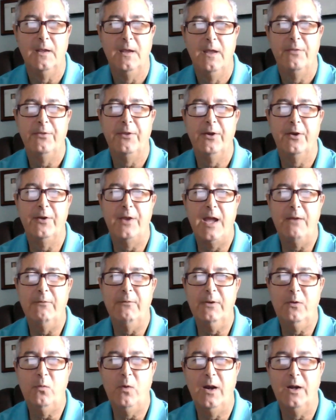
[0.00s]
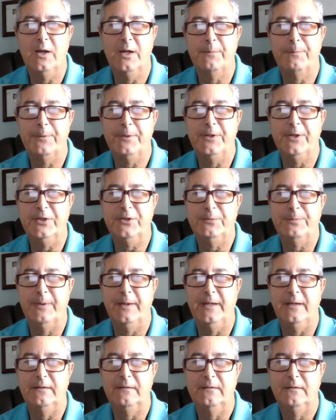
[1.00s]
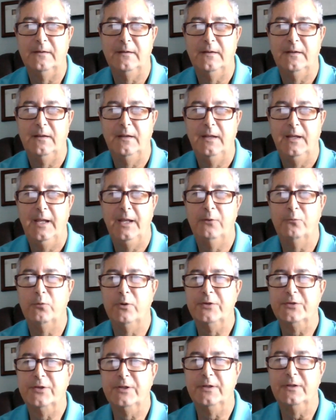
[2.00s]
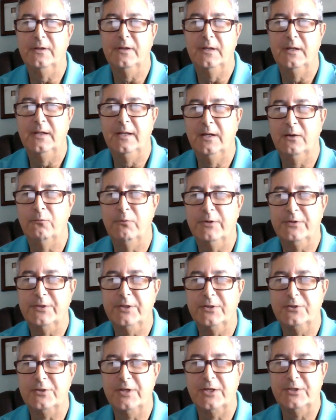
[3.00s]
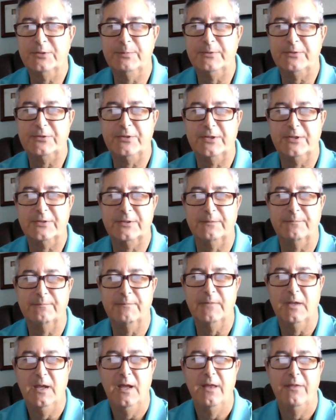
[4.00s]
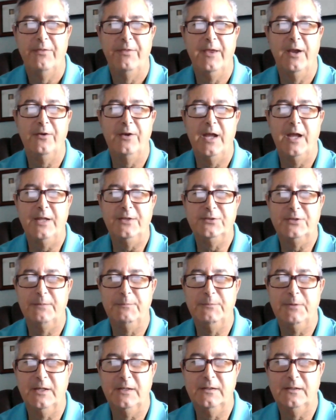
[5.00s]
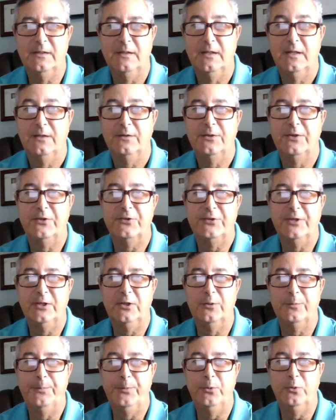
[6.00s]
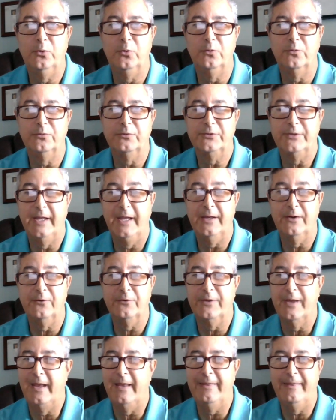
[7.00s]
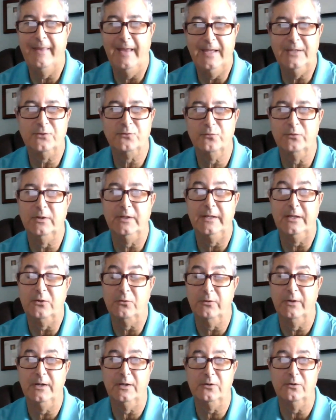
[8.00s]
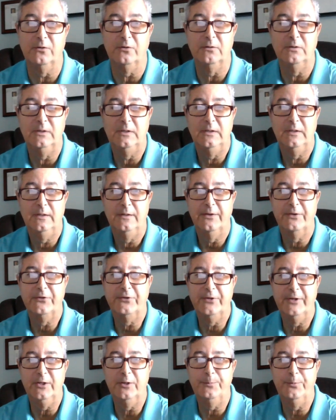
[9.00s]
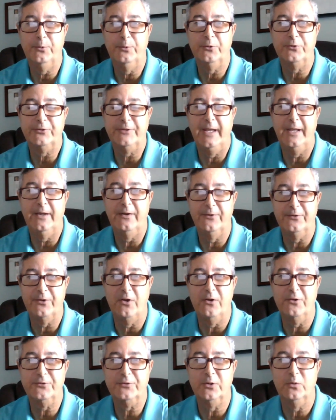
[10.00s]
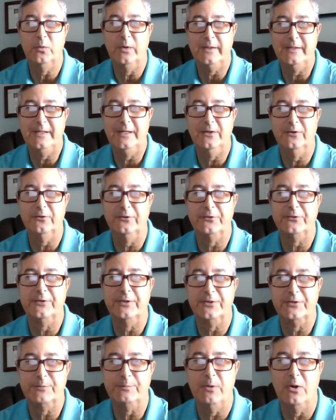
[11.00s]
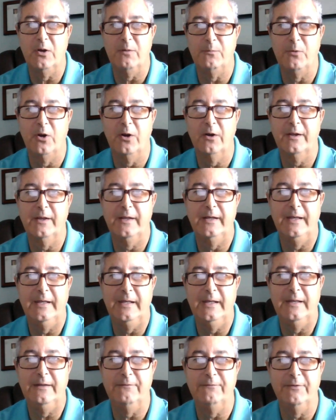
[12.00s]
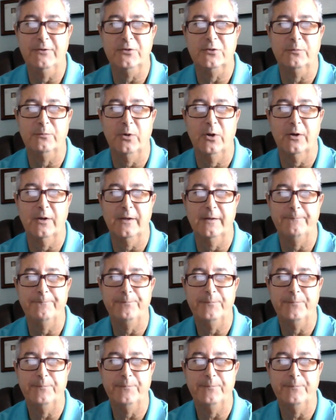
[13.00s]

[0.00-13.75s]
They are not required to participate in a risk adjustment system. They are not subject to single pool standards, and that's really critical. The single pool standard is also what kills the small market and individual market.